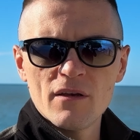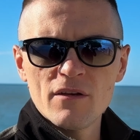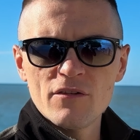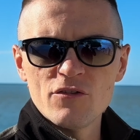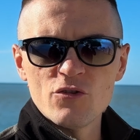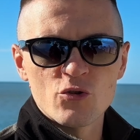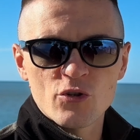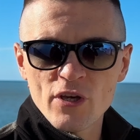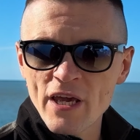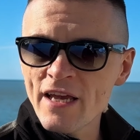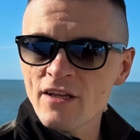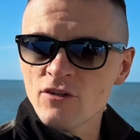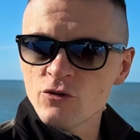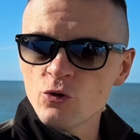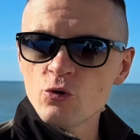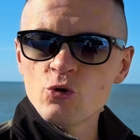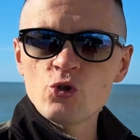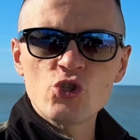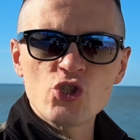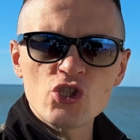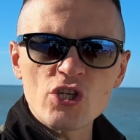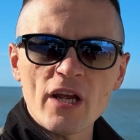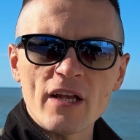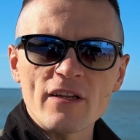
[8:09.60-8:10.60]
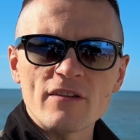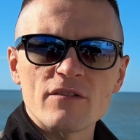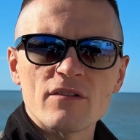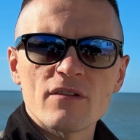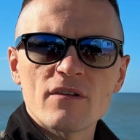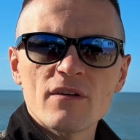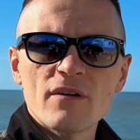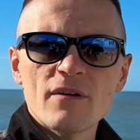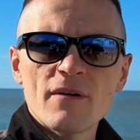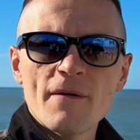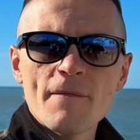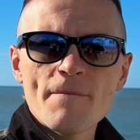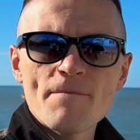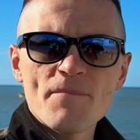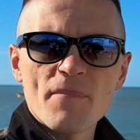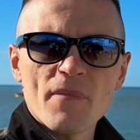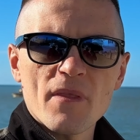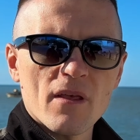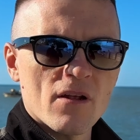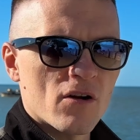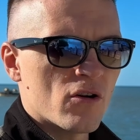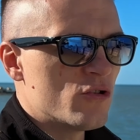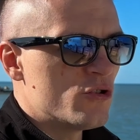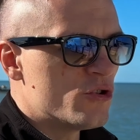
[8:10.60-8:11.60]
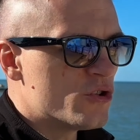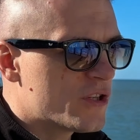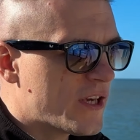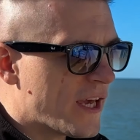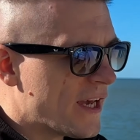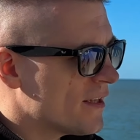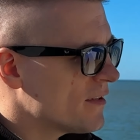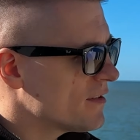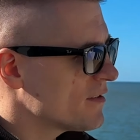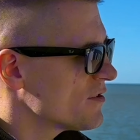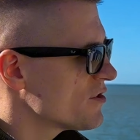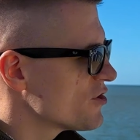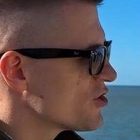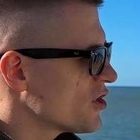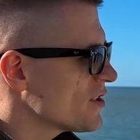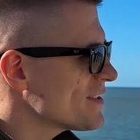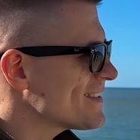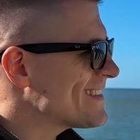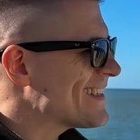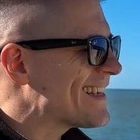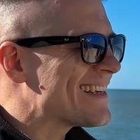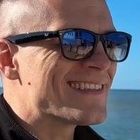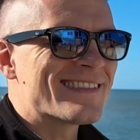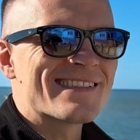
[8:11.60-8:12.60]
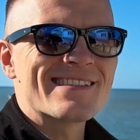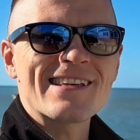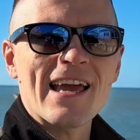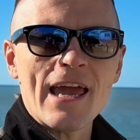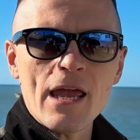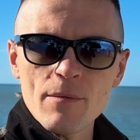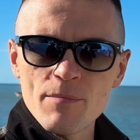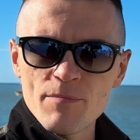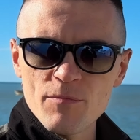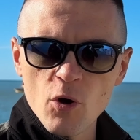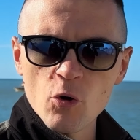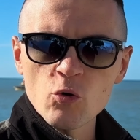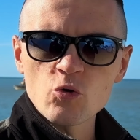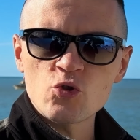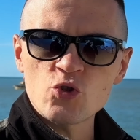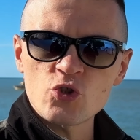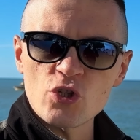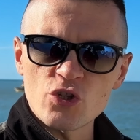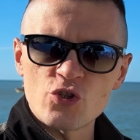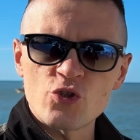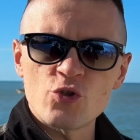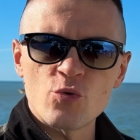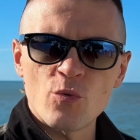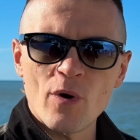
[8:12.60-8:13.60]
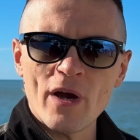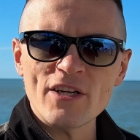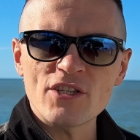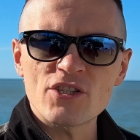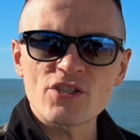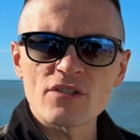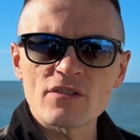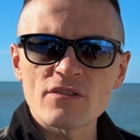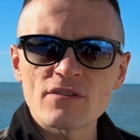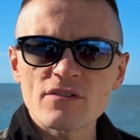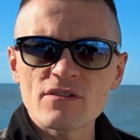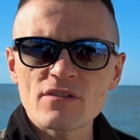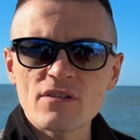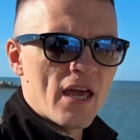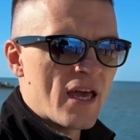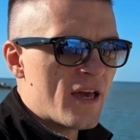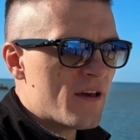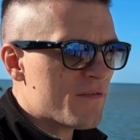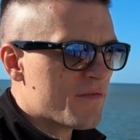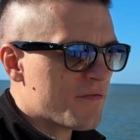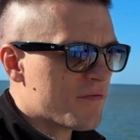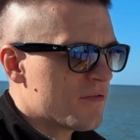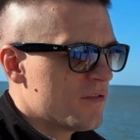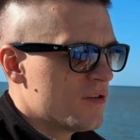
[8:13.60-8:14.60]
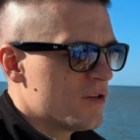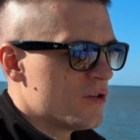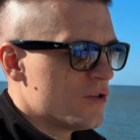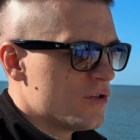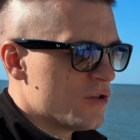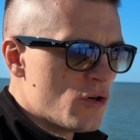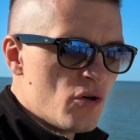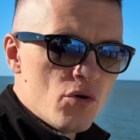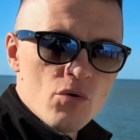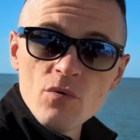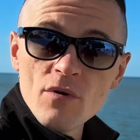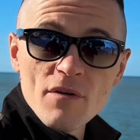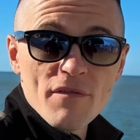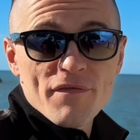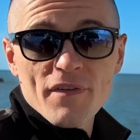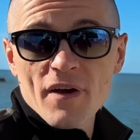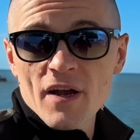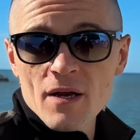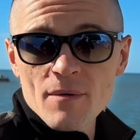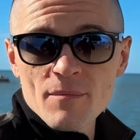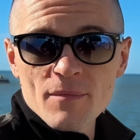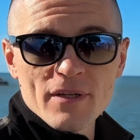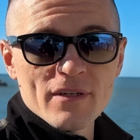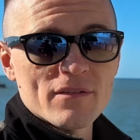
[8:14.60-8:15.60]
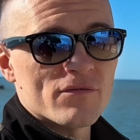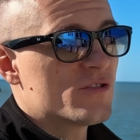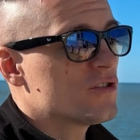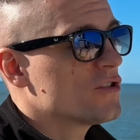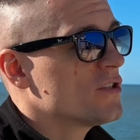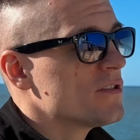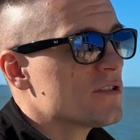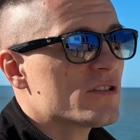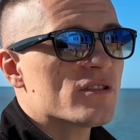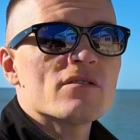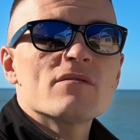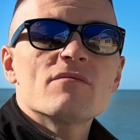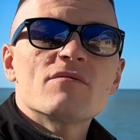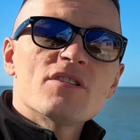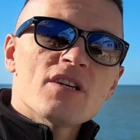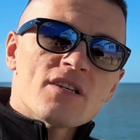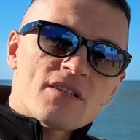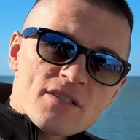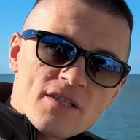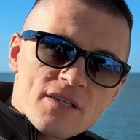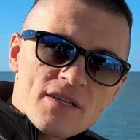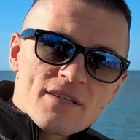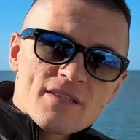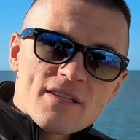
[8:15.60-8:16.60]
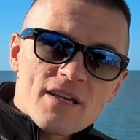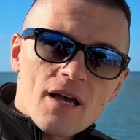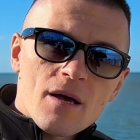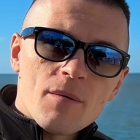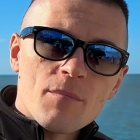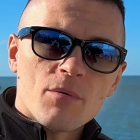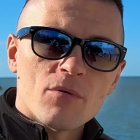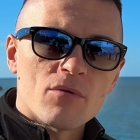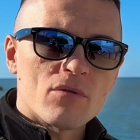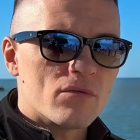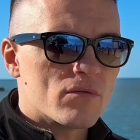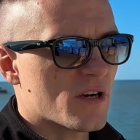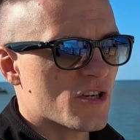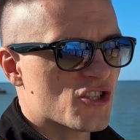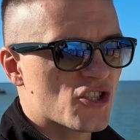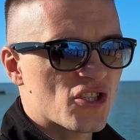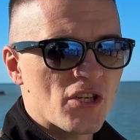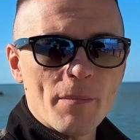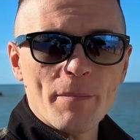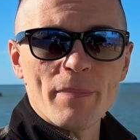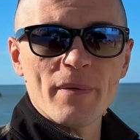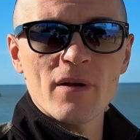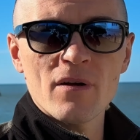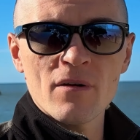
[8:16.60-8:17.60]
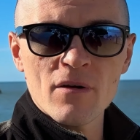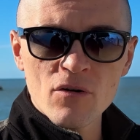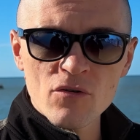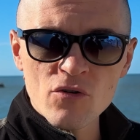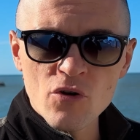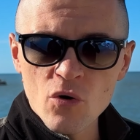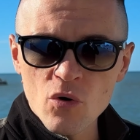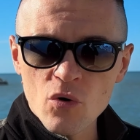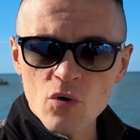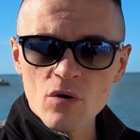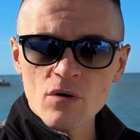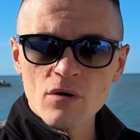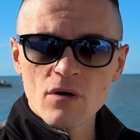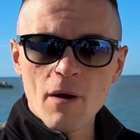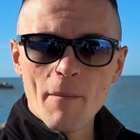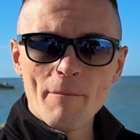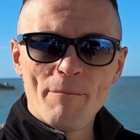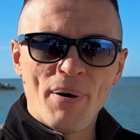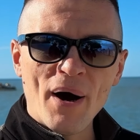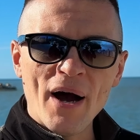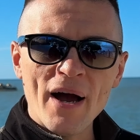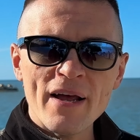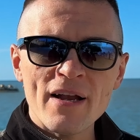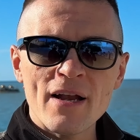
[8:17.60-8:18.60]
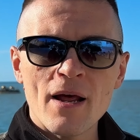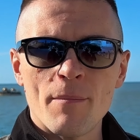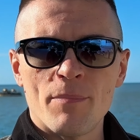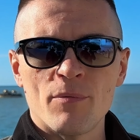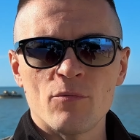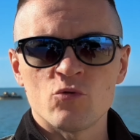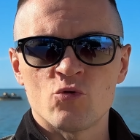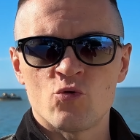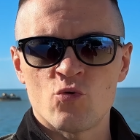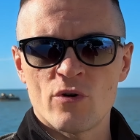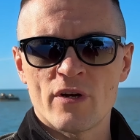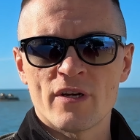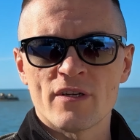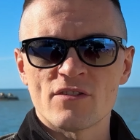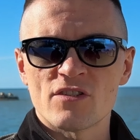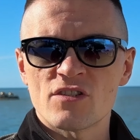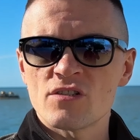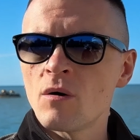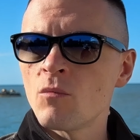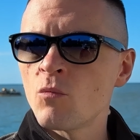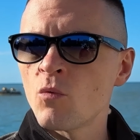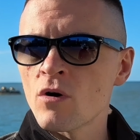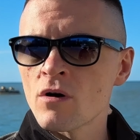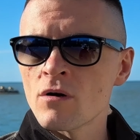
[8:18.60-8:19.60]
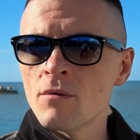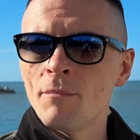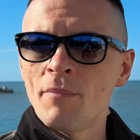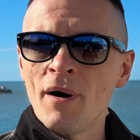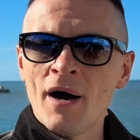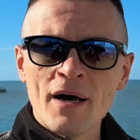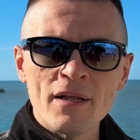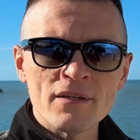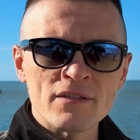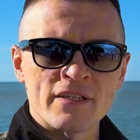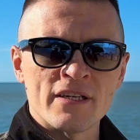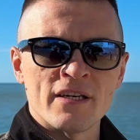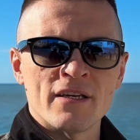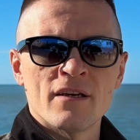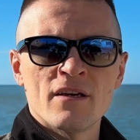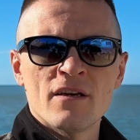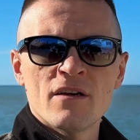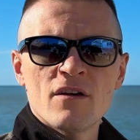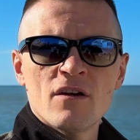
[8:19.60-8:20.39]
You can't do shit. You know, you can't just escape those situations. If you and your family, just an example, are sipping on your pineapple drink somewhere in Bali,